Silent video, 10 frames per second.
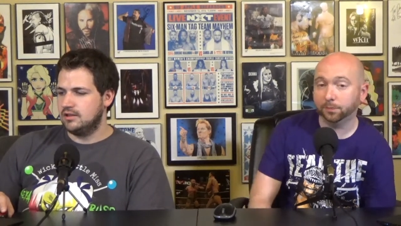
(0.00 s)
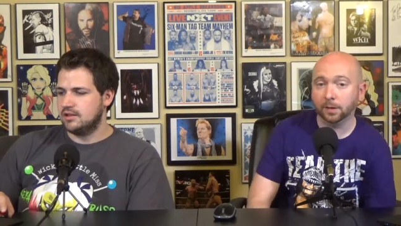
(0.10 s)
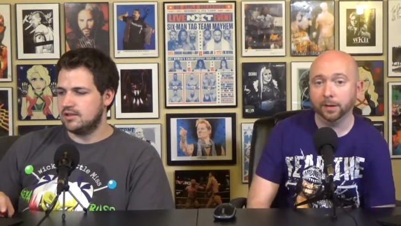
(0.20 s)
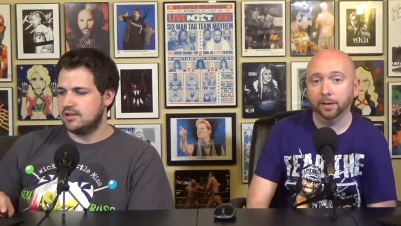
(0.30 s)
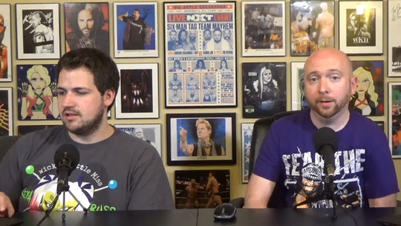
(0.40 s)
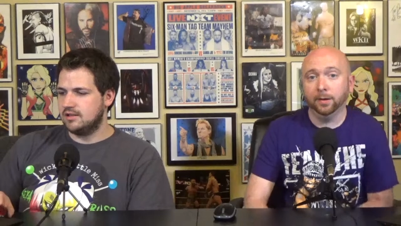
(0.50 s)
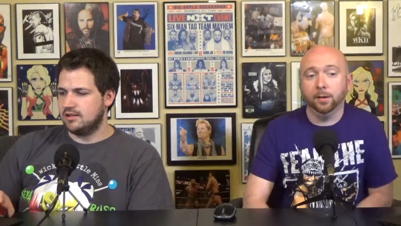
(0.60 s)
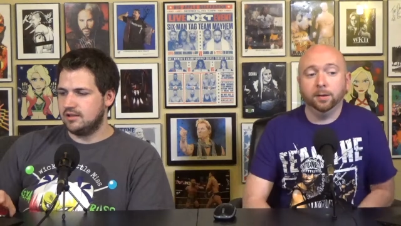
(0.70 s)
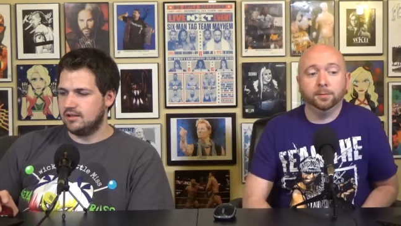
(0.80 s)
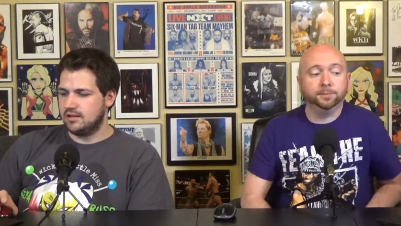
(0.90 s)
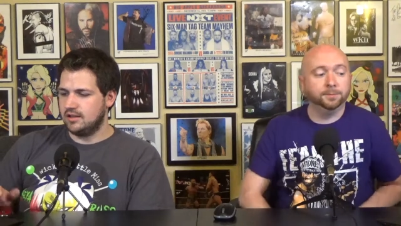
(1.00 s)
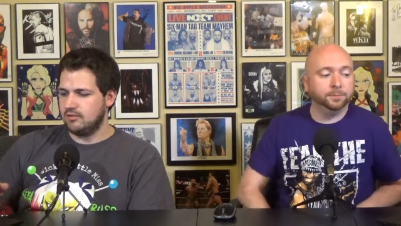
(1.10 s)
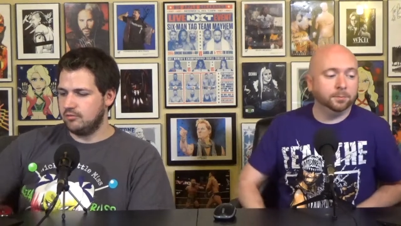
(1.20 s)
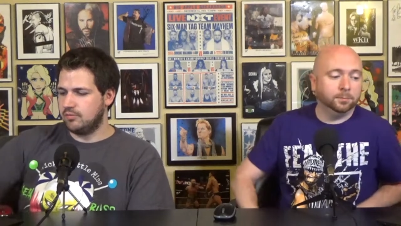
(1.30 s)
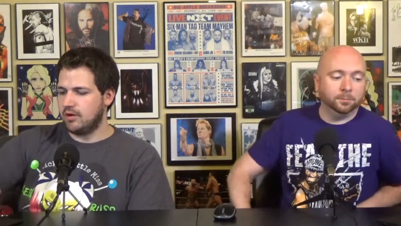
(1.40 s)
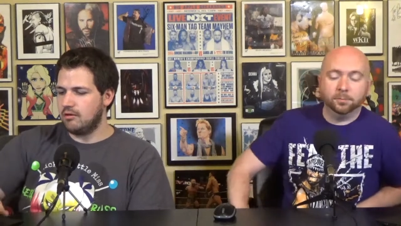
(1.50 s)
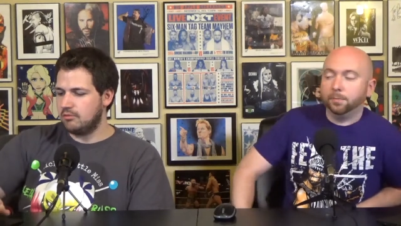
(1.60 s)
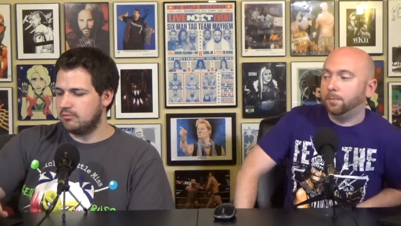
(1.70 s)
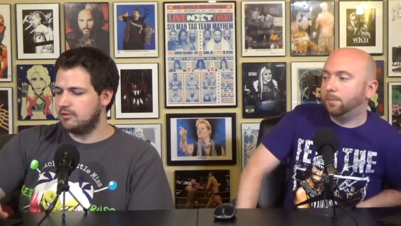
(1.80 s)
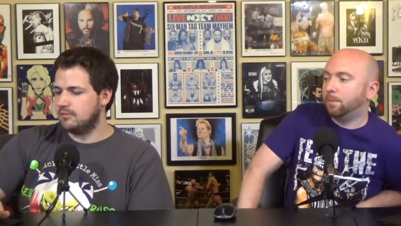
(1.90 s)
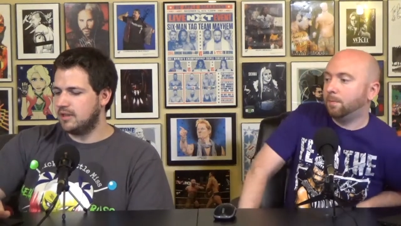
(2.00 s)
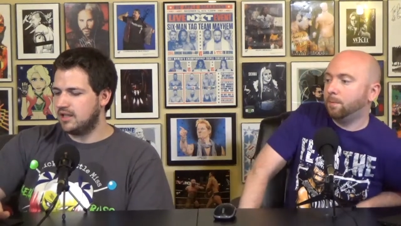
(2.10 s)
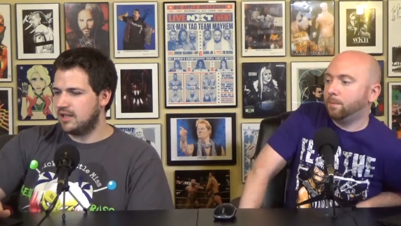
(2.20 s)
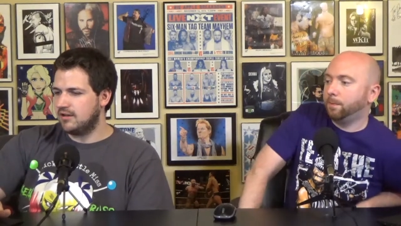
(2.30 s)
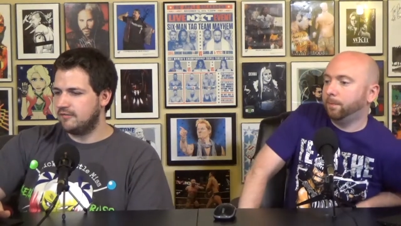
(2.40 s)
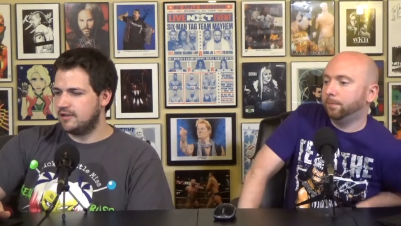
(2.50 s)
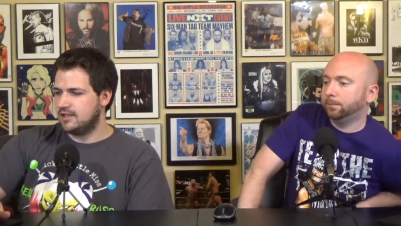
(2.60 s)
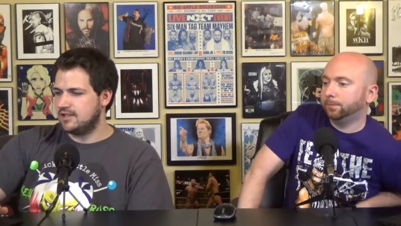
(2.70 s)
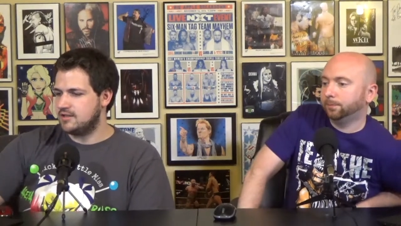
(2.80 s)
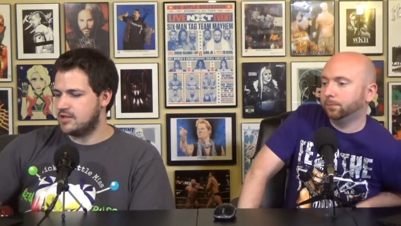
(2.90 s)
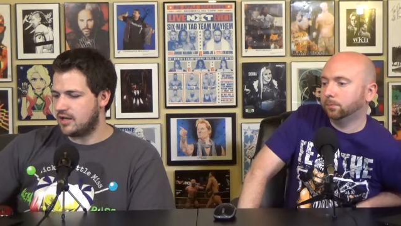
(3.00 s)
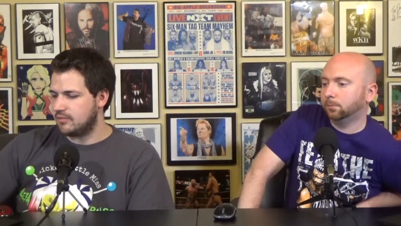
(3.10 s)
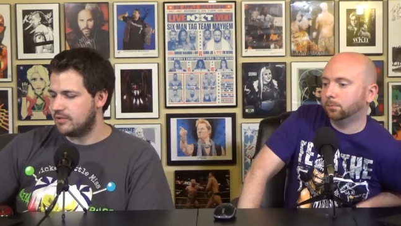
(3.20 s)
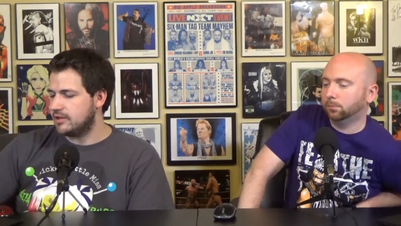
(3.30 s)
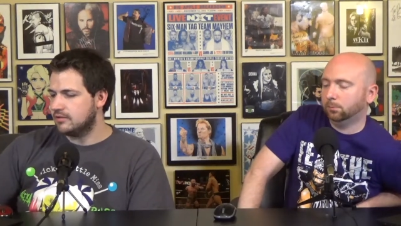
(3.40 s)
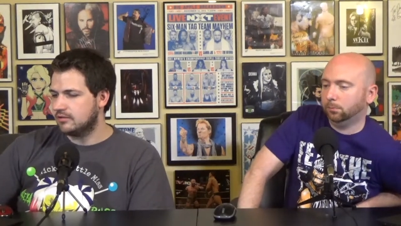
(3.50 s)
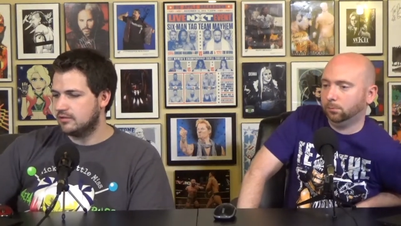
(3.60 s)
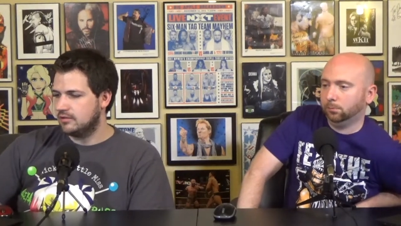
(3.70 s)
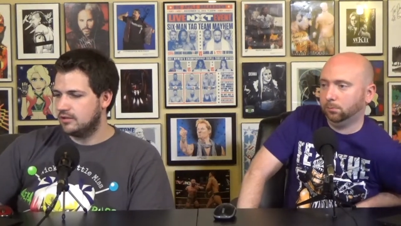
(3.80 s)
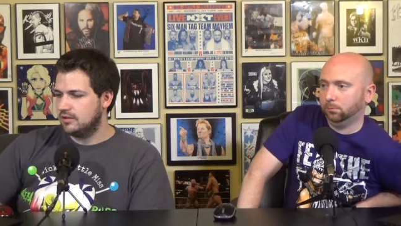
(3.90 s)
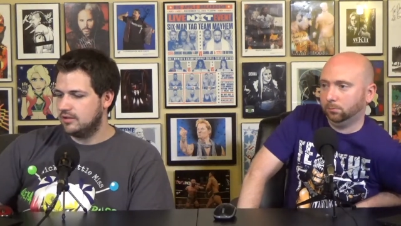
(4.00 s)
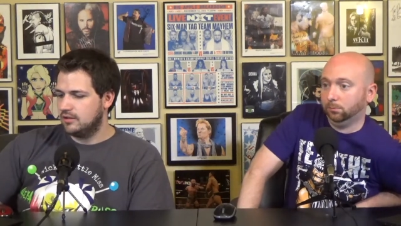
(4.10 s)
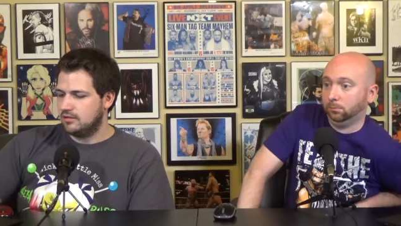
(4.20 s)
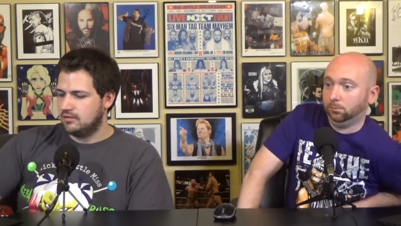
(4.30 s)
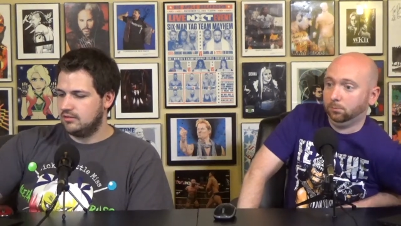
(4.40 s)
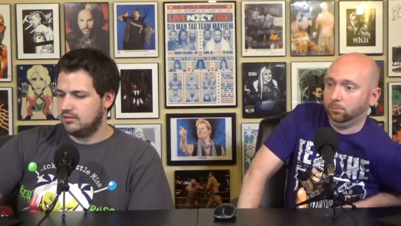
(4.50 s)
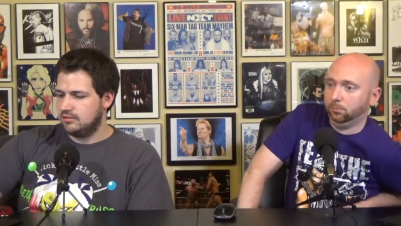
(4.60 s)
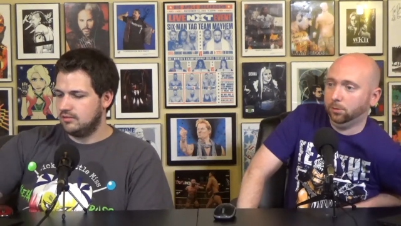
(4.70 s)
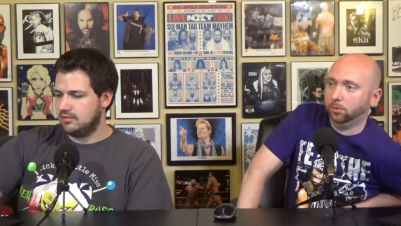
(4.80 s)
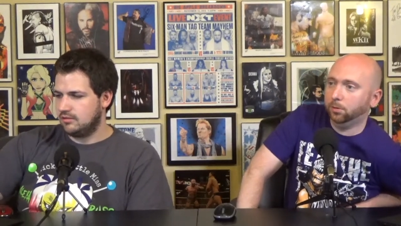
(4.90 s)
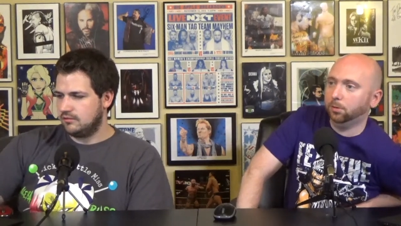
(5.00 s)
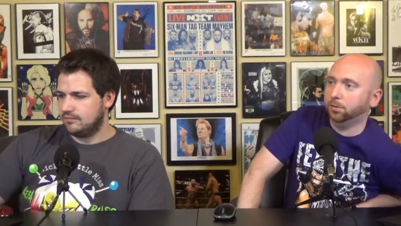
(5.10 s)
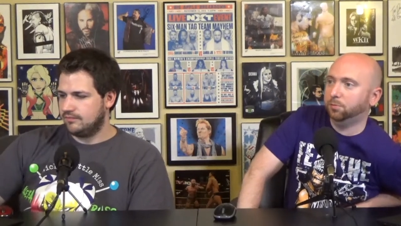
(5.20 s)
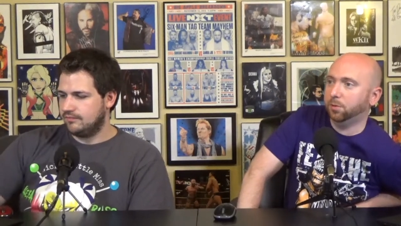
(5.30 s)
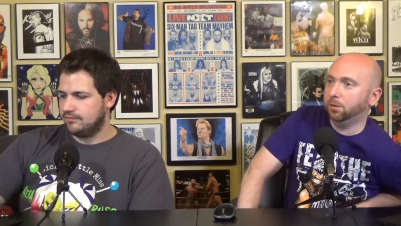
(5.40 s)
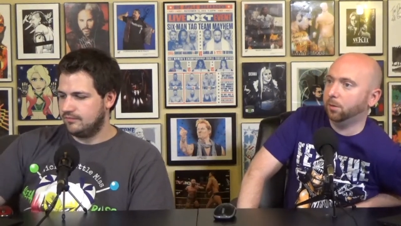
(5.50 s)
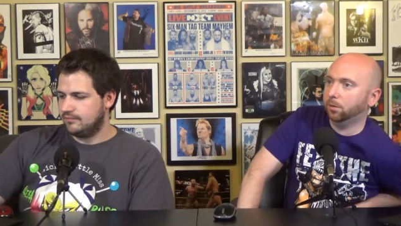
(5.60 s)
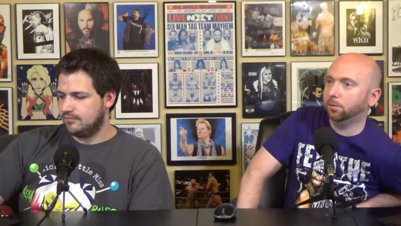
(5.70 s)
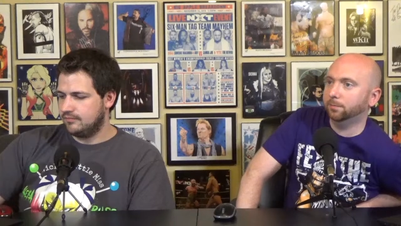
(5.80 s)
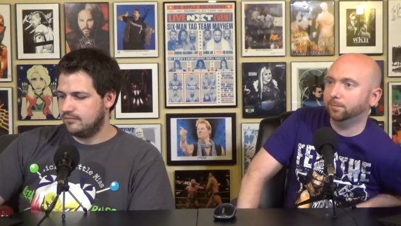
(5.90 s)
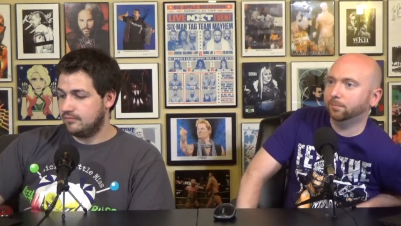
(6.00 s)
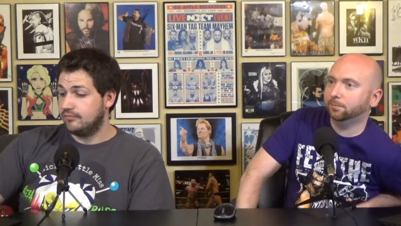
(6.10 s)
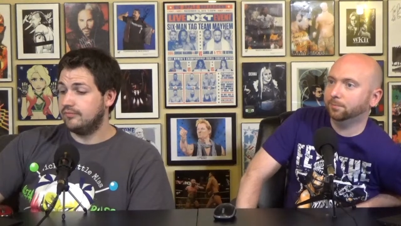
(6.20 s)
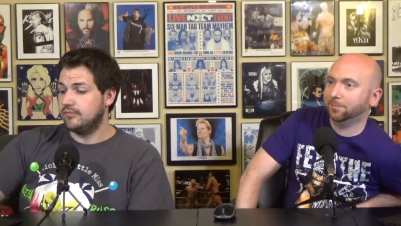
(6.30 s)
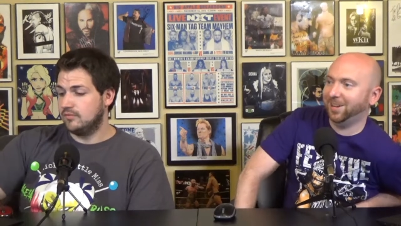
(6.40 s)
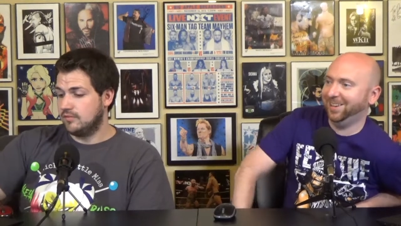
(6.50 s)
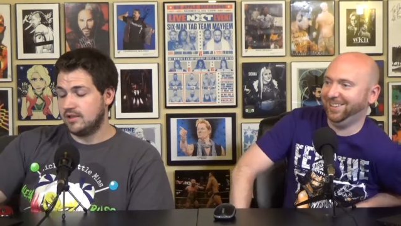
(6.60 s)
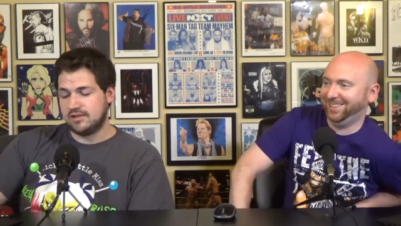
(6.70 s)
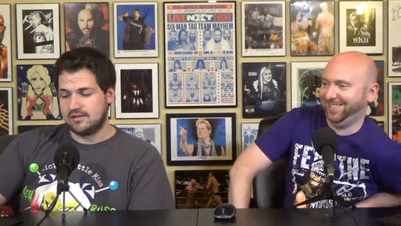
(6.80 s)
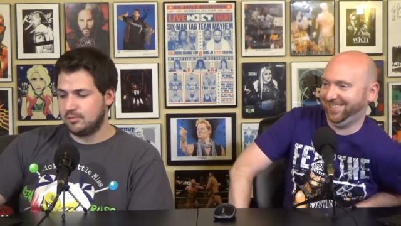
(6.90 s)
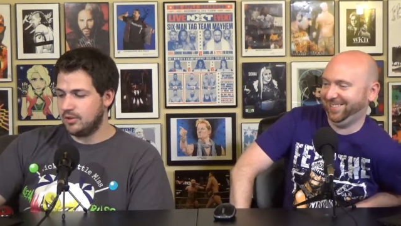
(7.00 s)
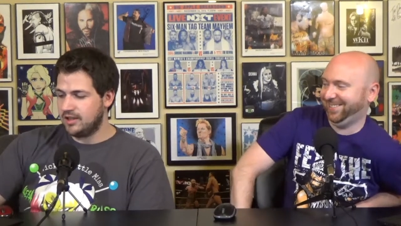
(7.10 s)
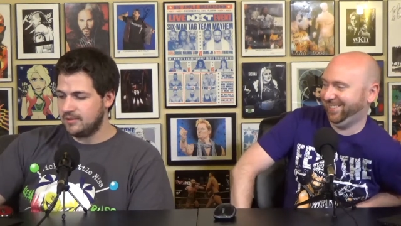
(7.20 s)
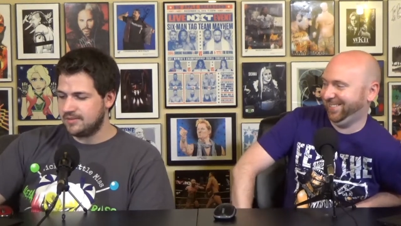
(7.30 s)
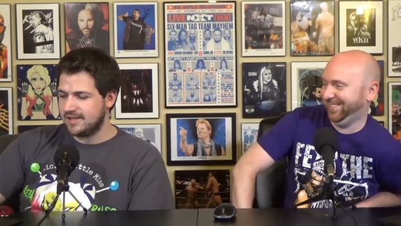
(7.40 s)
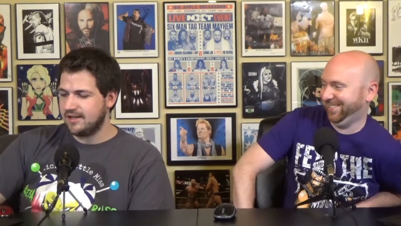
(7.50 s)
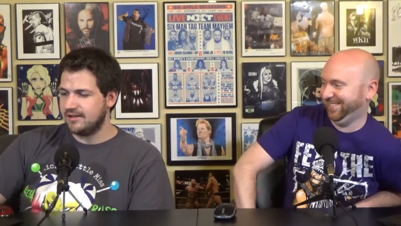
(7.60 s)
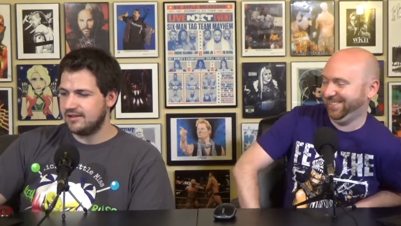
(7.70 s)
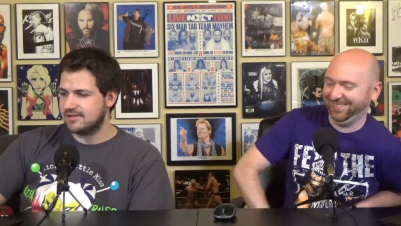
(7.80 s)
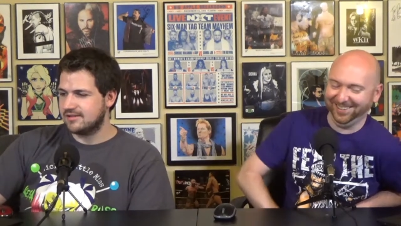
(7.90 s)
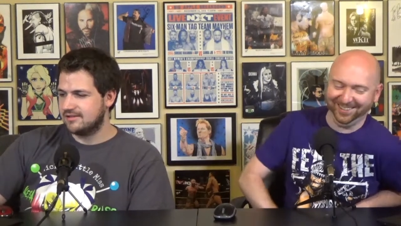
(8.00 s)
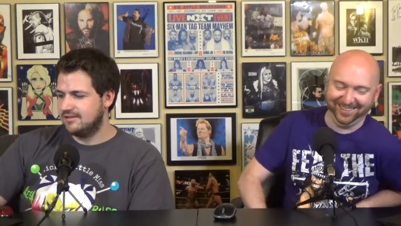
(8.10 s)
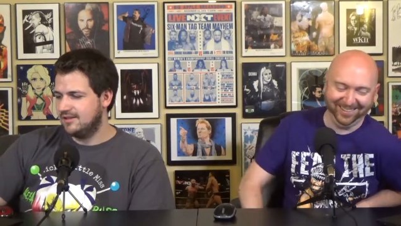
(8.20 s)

Speaker 1: because he would probably make a halfway decent champion.
Speaker 2: Well, he would at least be there.
Speaker 1: That's what he keeps telling us.